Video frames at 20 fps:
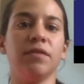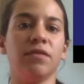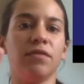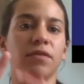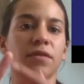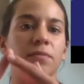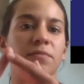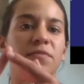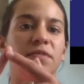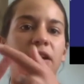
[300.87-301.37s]

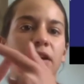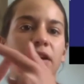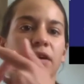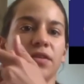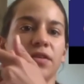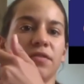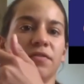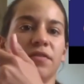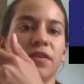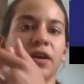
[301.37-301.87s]
from finger
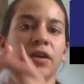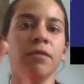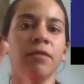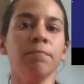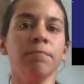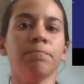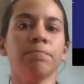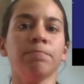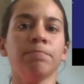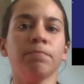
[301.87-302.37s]
to finger.
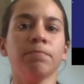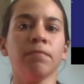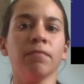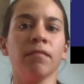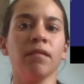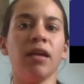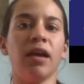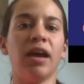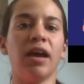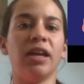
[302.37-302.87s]

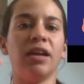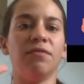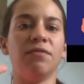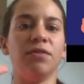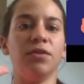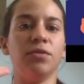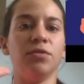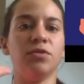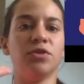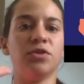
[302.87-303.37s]
And if
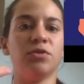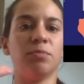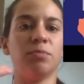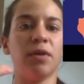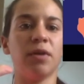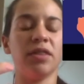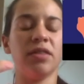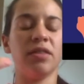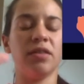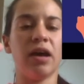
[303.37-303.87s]
you
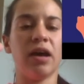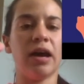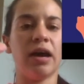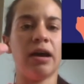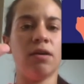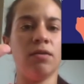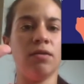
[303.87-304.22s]
spread out